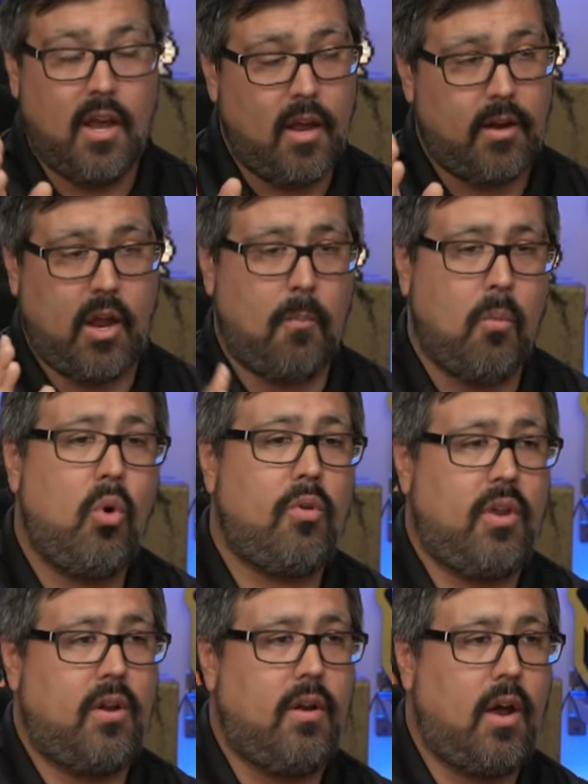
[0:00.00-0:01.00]
you know, more
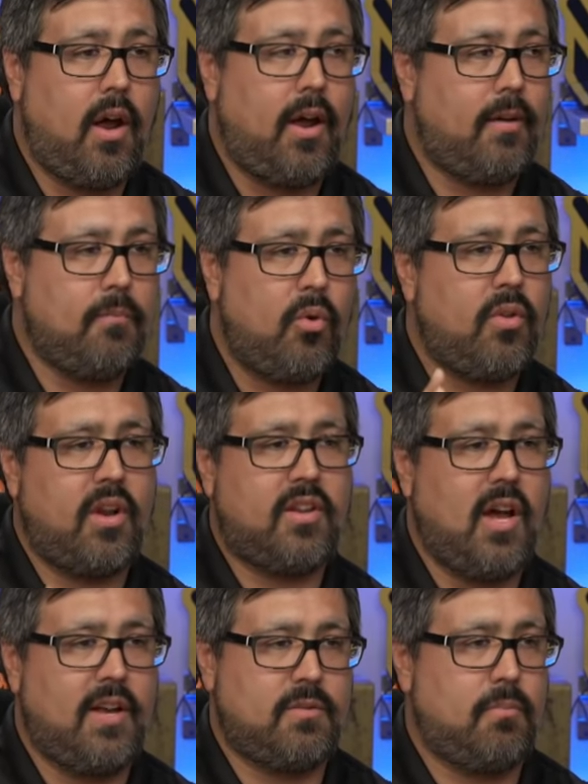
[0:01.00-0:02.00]
than, uh, more than a
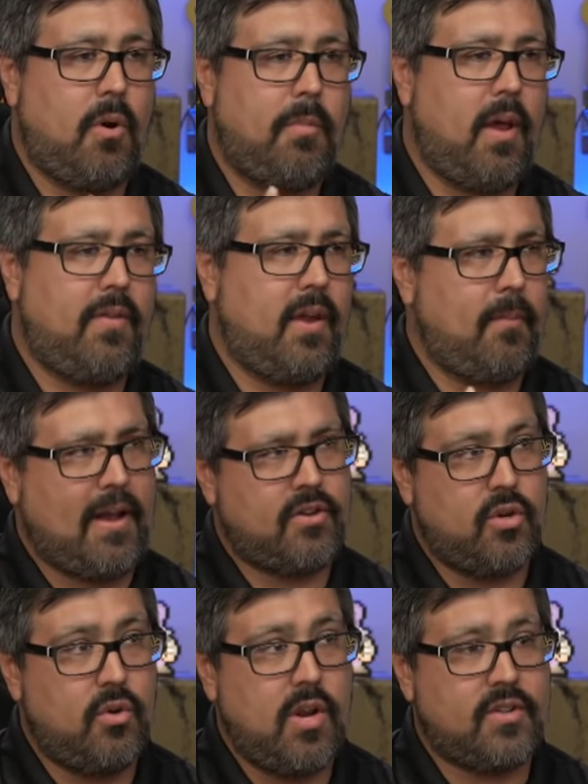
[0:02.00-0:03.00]
dozen, probably I think about
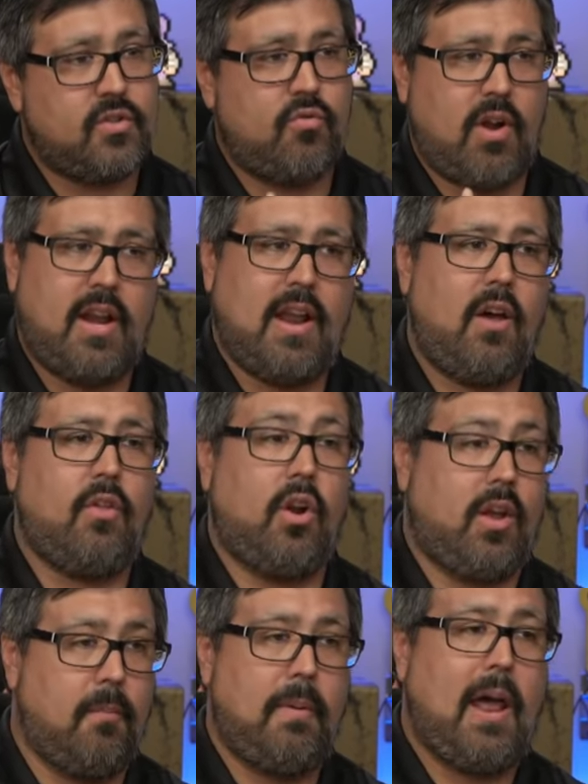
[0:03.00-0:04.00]
two dozen right now that are
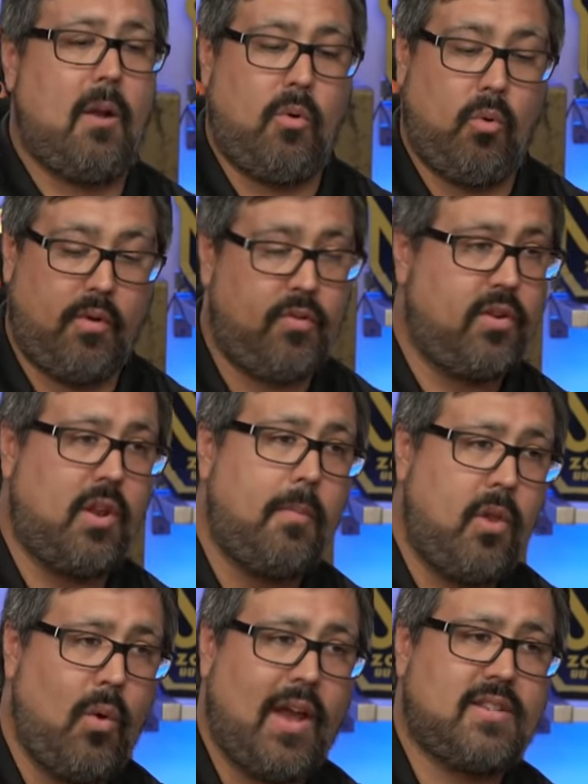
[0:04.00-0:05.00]
compatible with the
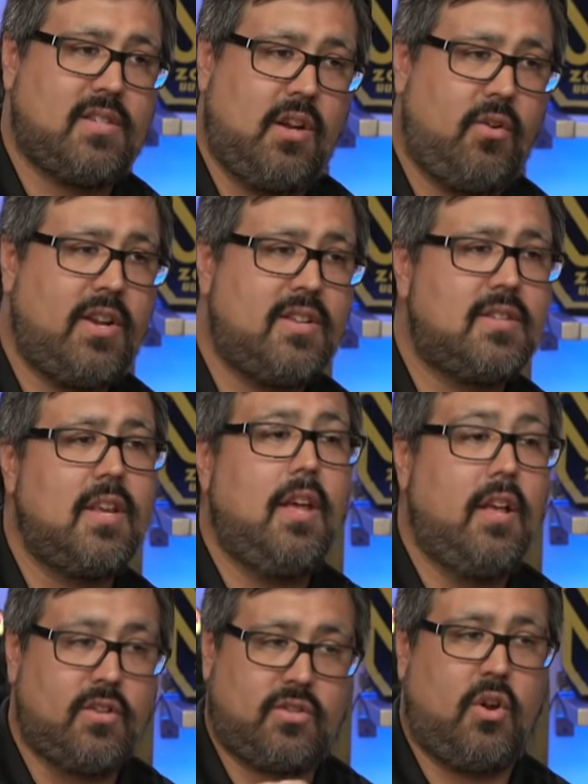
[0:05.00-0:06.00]
WX series,
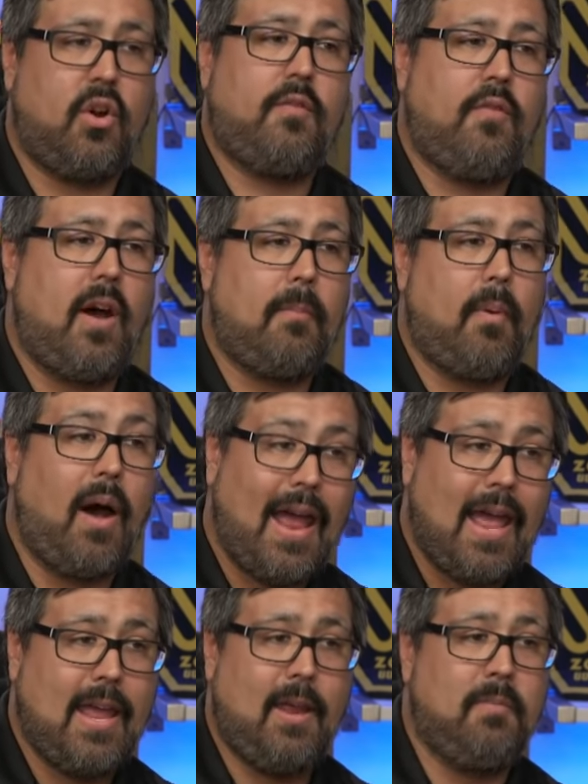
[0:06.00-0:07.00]
certified by
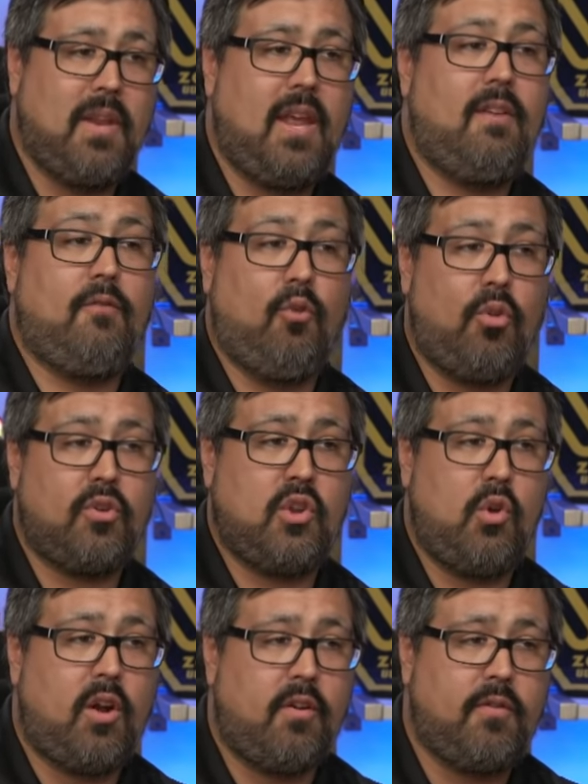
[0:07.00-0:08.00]
AMD for the
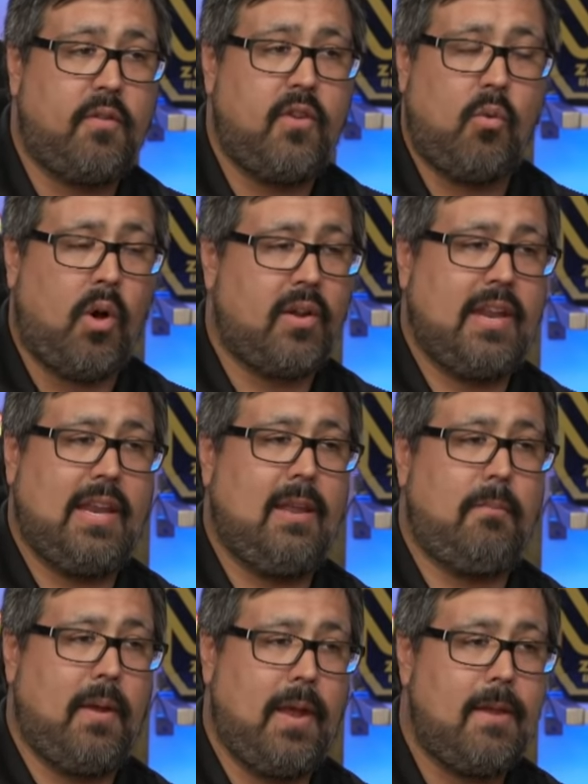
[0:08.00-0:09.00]
250 watt
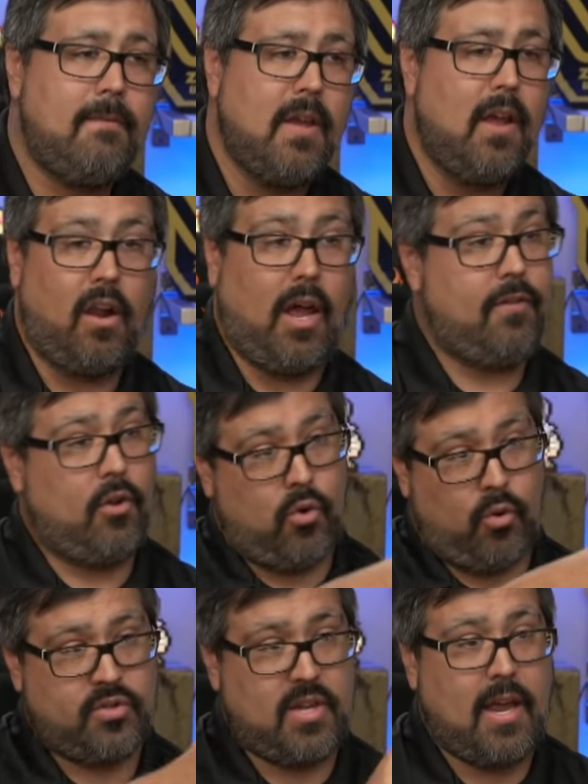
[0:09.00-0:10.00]
TDP, like the
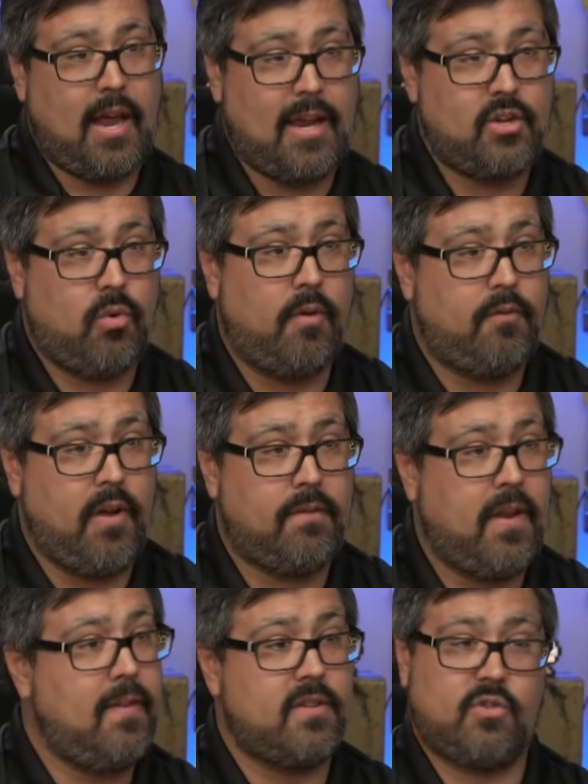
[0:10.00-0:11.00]
Corsair
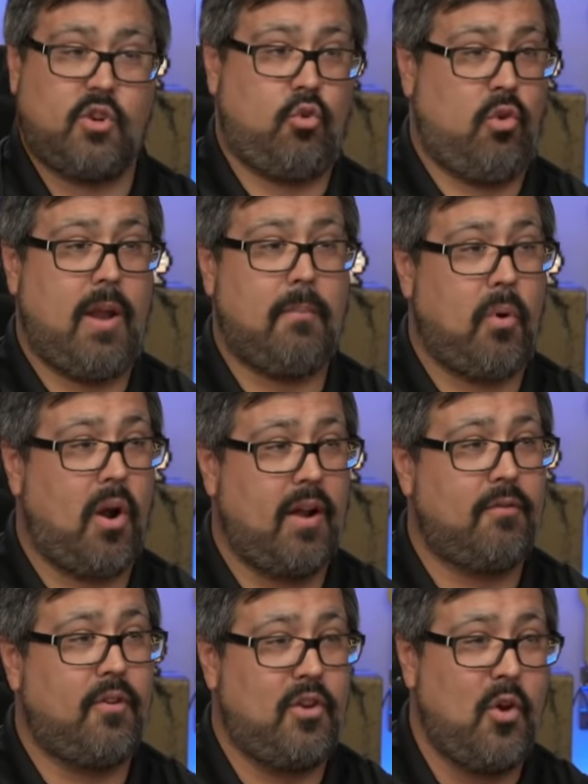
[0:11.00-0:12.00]
H150. That's a great product
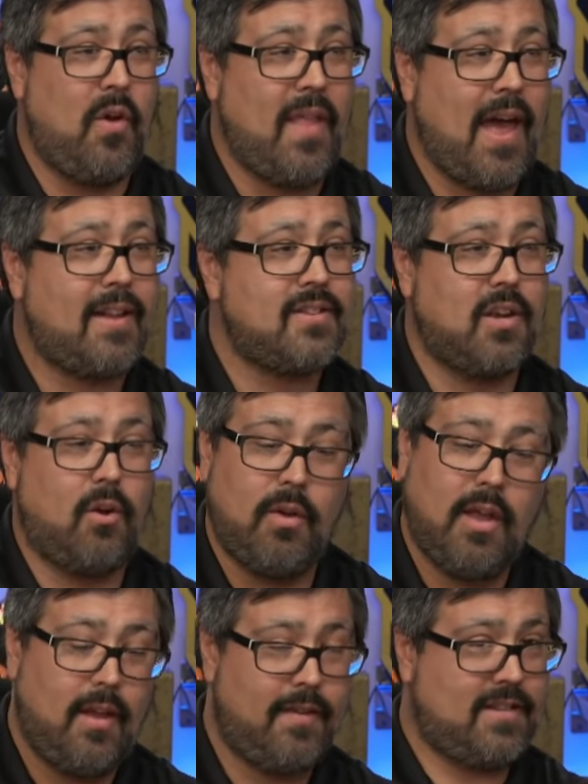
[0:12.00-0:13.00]
for doing that. So
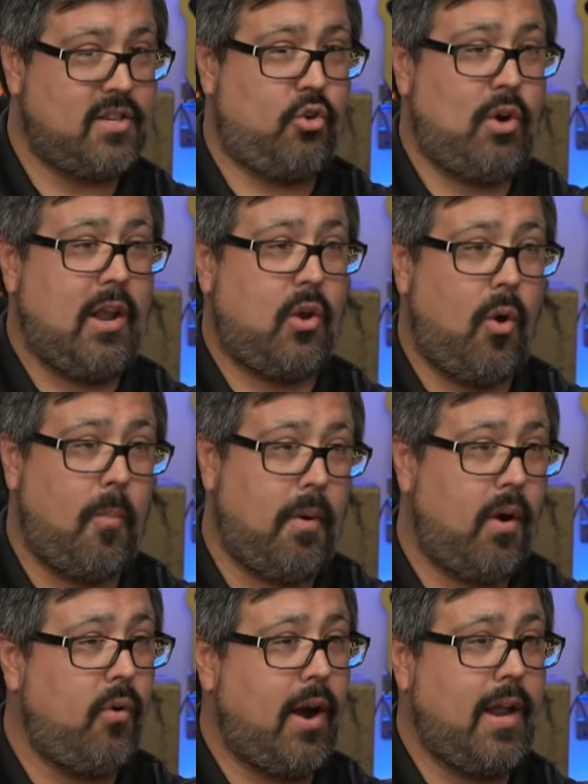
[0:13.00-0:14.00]
that's a great combo
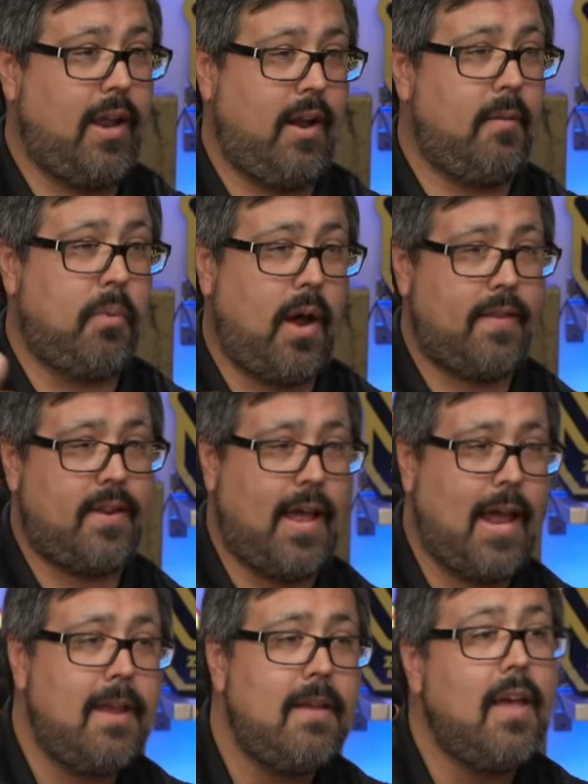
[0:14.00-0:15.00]
right here, by
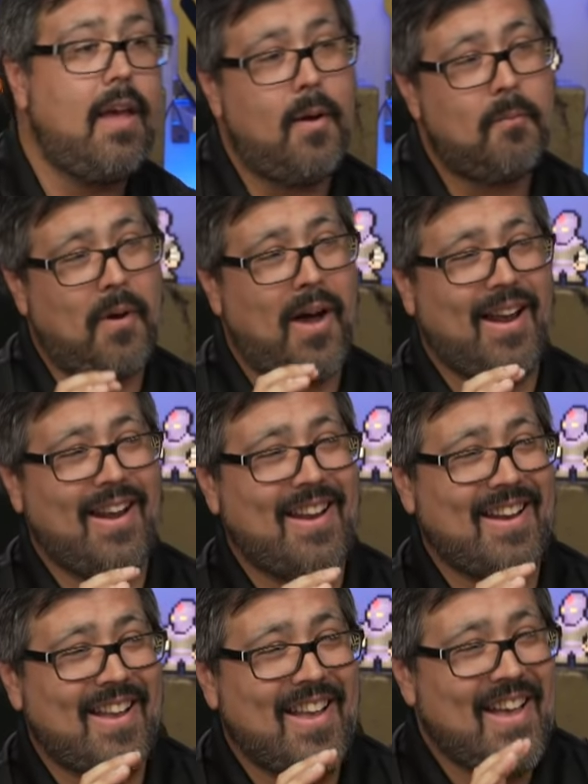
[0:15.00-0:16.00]
today. But
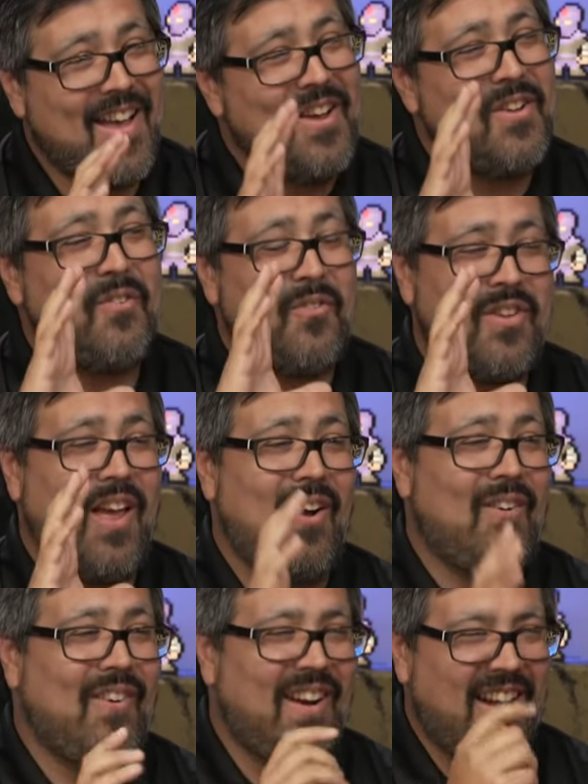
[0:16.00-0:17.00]
it's a good know, plug.